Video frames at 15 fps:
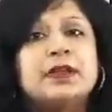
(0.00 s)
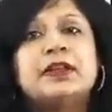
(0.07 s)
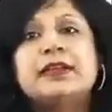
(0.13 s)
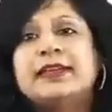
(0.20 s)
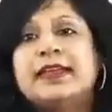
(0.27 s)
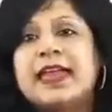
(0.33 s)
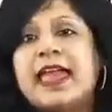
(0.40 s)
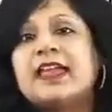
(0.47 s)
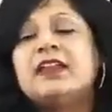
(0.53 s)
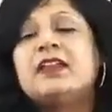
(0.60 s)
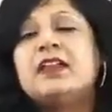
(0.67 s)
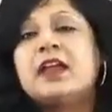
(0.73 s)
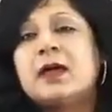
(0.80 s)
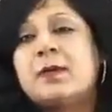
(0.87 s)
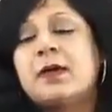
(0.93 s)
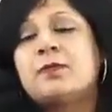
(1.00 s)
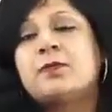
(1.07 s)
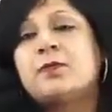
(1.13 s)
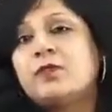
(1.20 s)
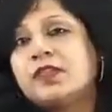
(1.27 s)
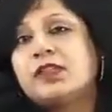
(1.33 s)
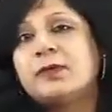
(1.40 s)
can come up
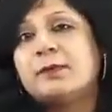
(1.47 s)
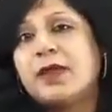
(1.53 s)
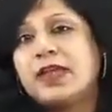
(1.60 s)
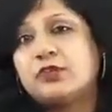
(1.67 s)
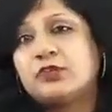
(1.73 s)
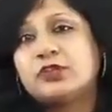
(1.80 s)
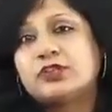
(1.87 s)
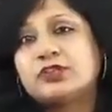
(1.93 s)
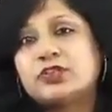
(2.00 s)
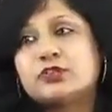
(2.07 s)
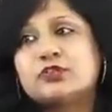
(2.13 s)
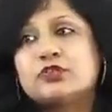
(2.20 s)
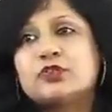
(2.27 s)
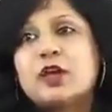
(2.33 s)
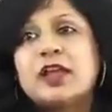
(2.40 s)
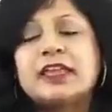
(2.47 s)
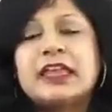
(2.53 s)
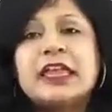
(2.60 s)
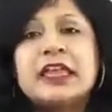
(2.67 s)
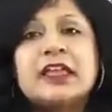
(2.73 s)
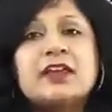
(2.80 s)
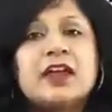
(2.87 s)
with amaurosis. So
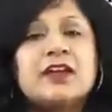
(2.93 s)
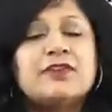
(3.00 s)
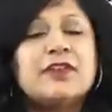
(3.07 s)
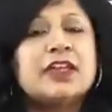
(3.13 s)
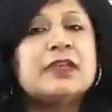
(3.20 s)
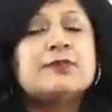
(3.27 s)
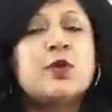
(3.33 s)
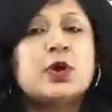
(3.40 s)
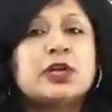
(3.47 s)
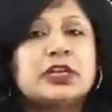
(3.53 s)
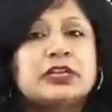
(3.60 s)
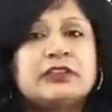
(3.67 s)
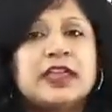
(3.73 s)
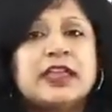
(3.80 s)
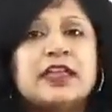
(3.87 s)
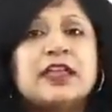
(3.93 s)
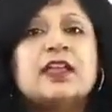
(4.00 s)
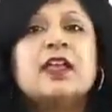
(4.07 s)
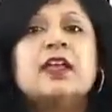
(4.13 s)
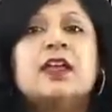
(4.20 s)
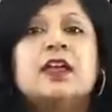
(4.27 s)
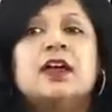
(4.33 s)
again, a very important thing,
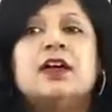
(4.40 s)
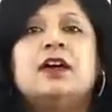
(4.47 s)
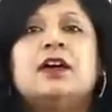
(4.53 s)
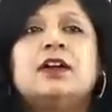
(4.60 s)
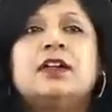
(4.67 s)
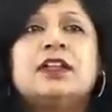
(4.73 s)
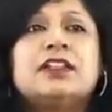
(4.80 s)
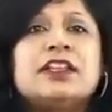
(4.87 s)
there's